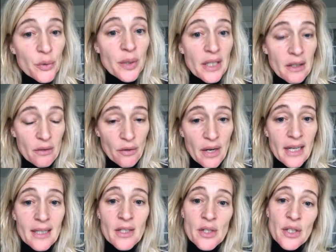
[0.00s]
doing
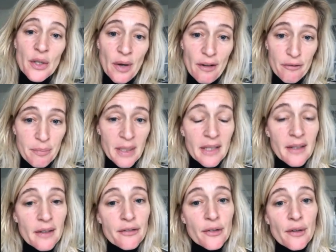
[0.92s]
great and you have been
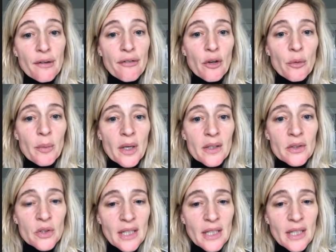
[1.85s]
here for a few months.